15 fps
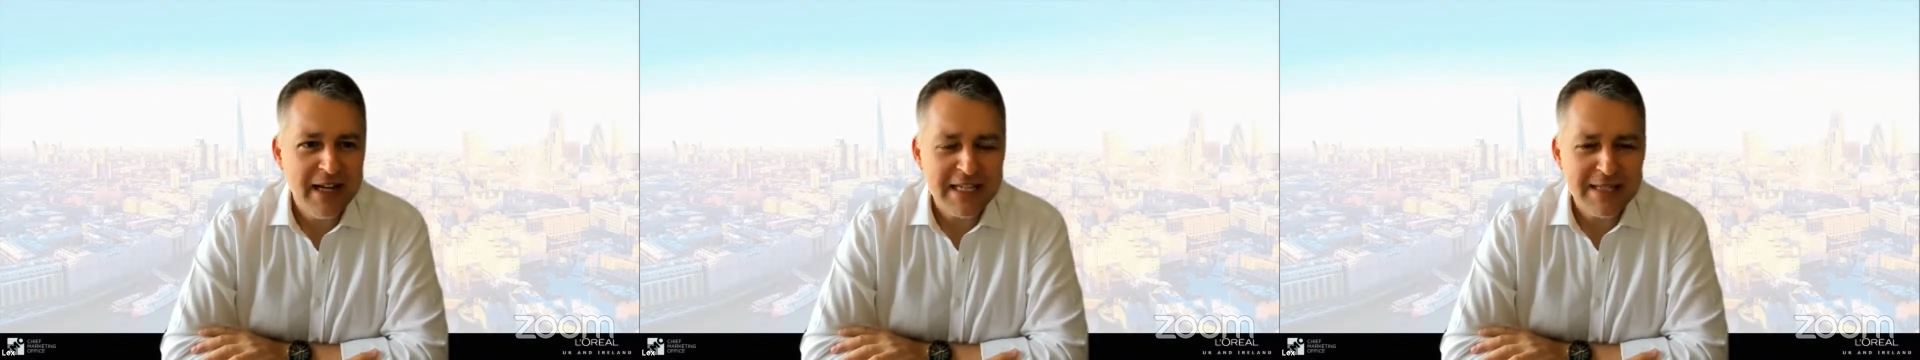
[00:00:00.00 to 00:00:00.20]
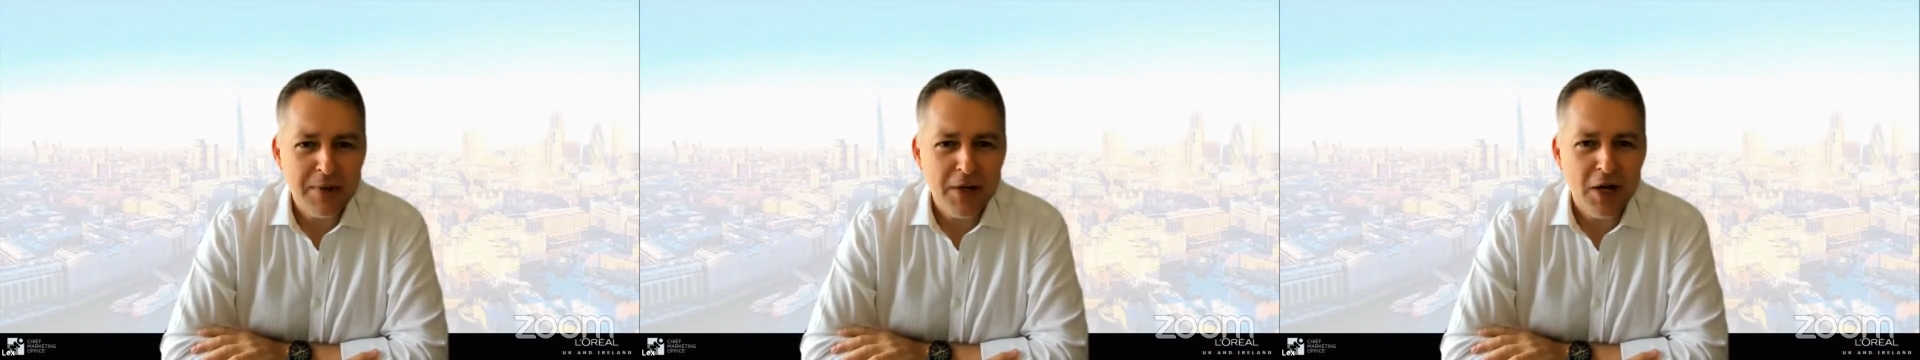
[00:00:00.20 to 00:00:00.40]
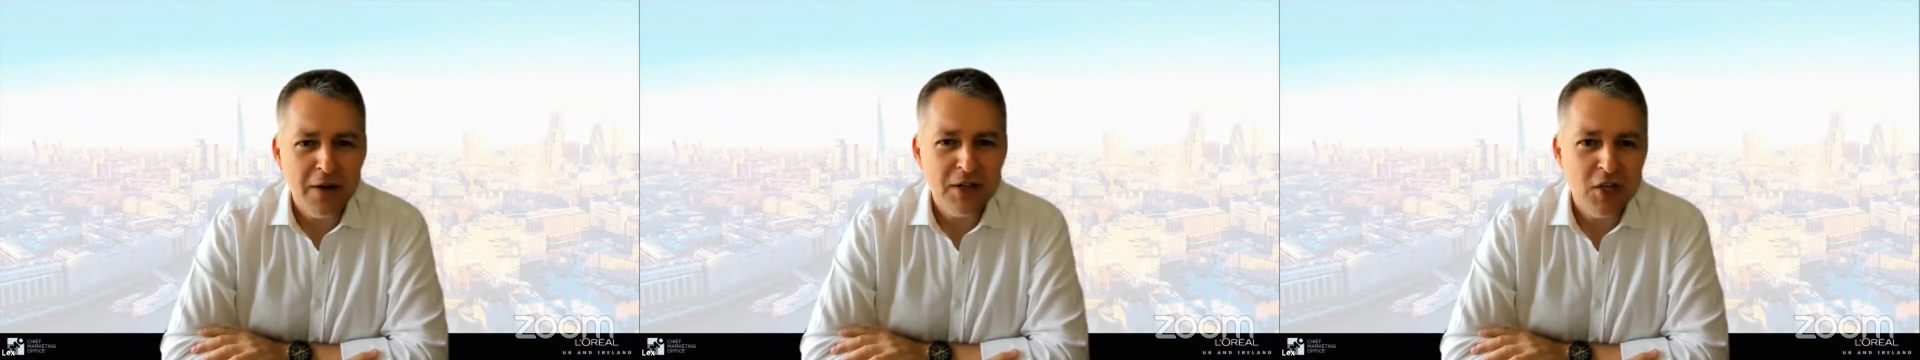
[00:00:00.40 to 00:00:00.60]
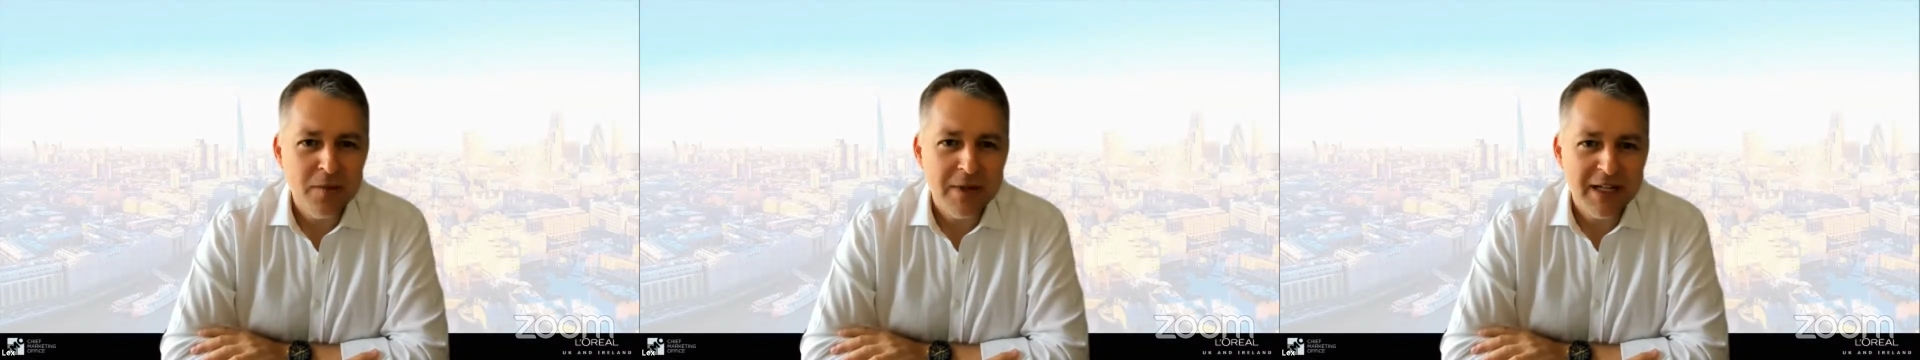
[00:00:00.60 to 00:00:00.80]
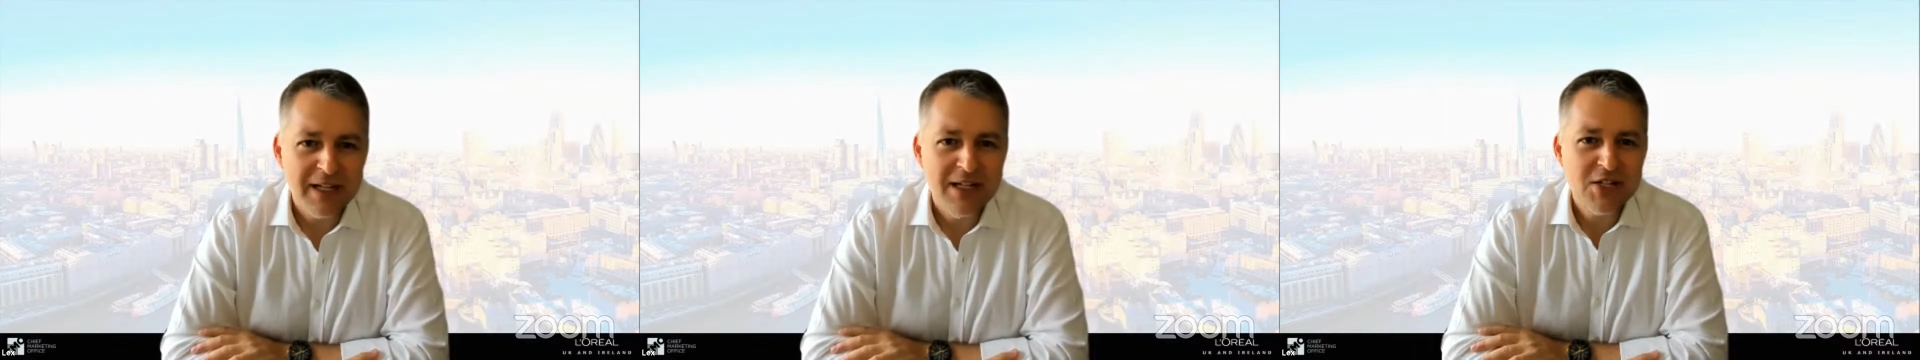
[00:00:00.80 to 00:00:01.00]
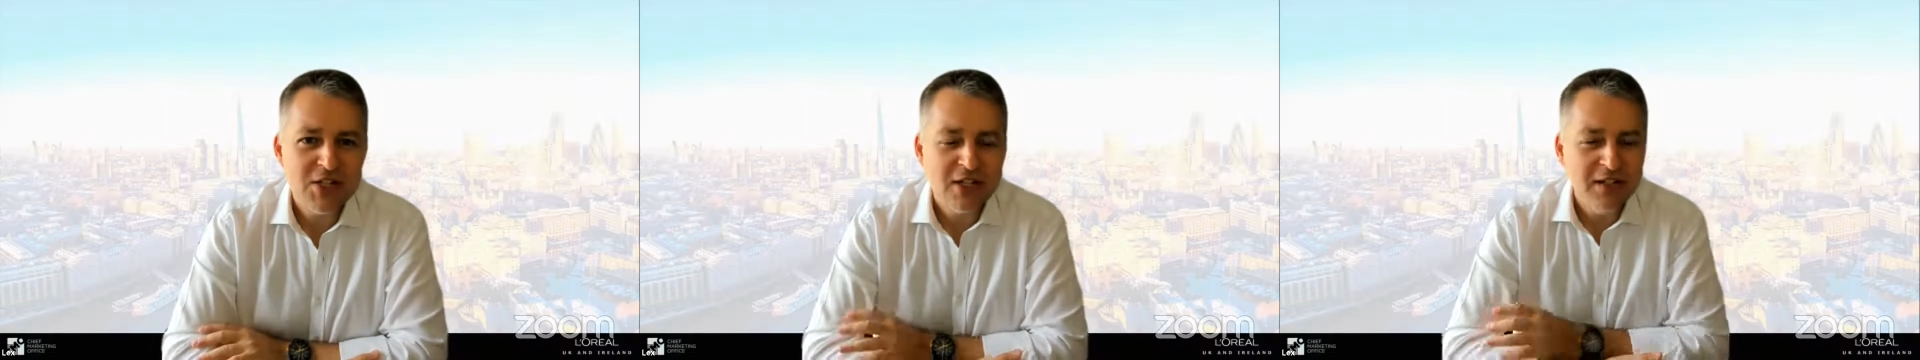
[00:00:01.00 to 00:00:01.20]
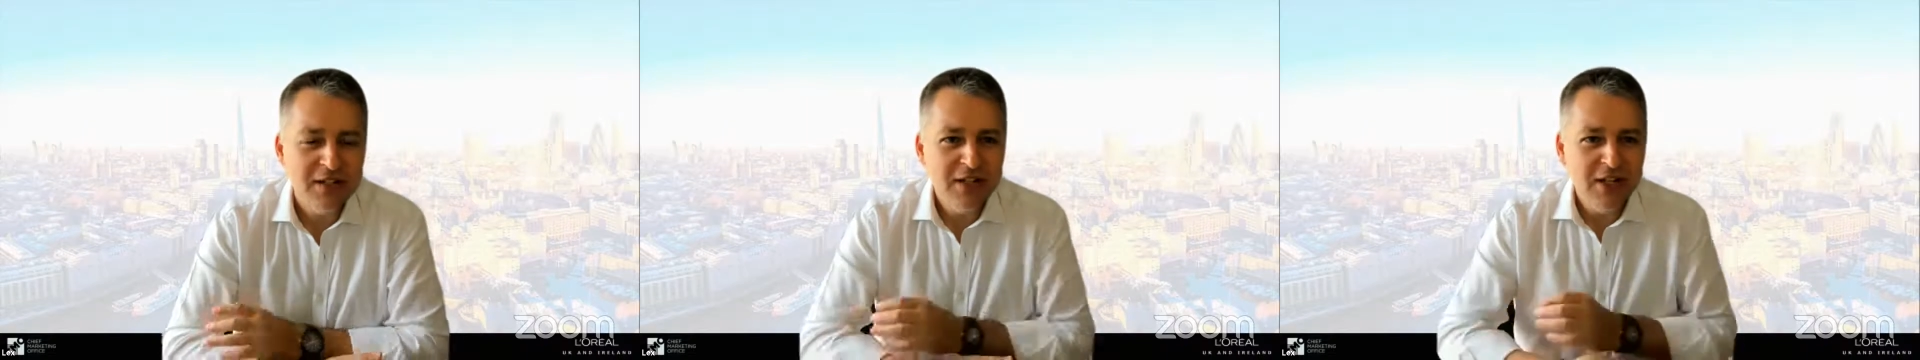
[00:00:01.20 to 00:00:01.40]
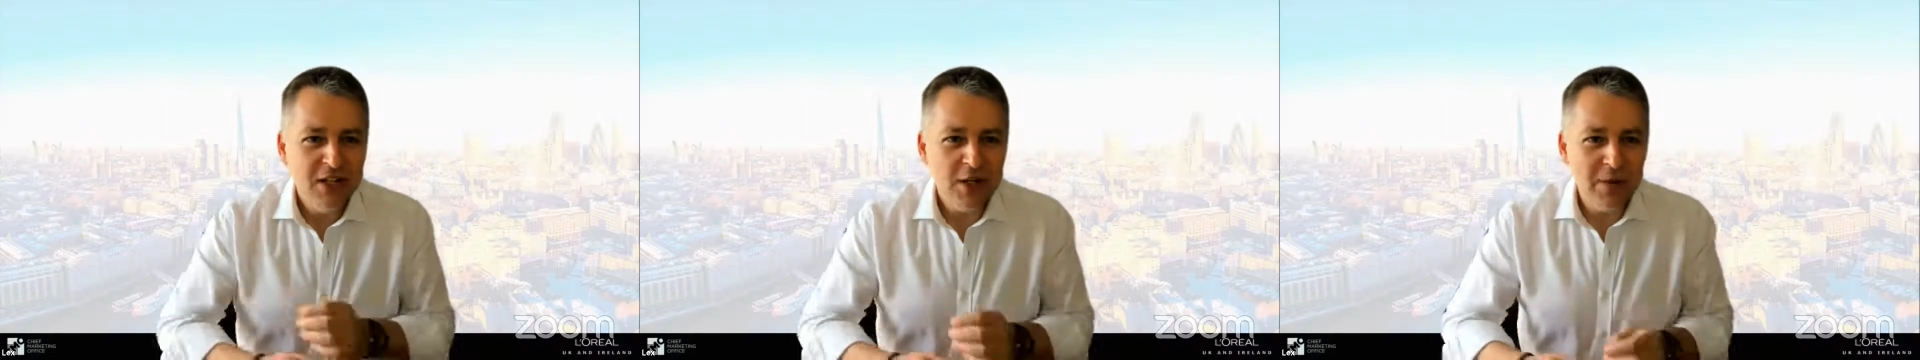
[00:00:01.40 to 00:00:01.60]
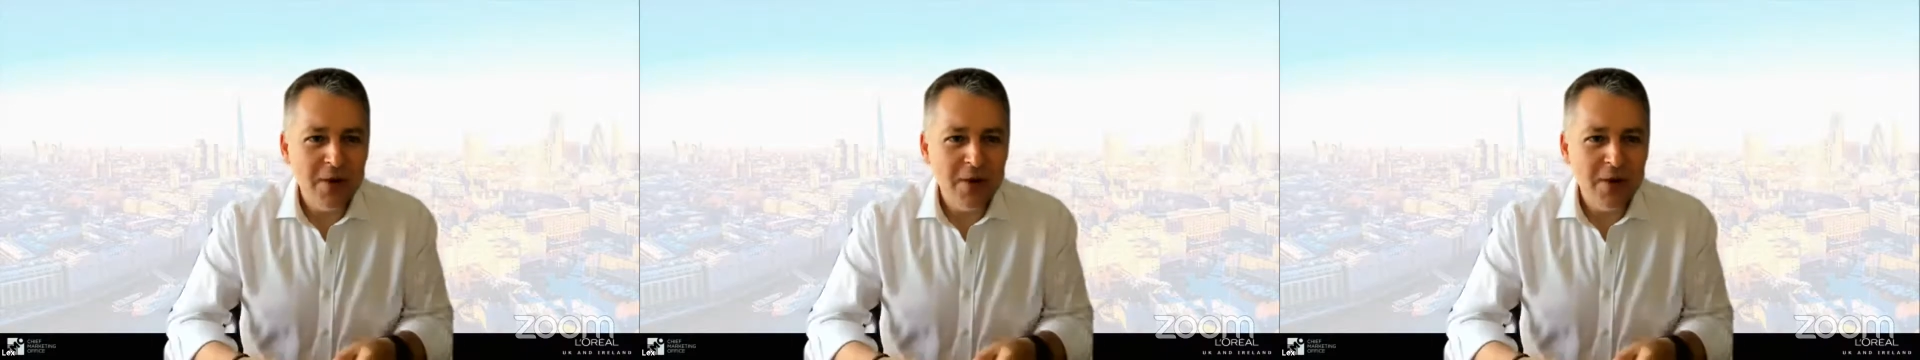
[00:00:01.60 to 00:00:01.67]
it's a part of the human condition that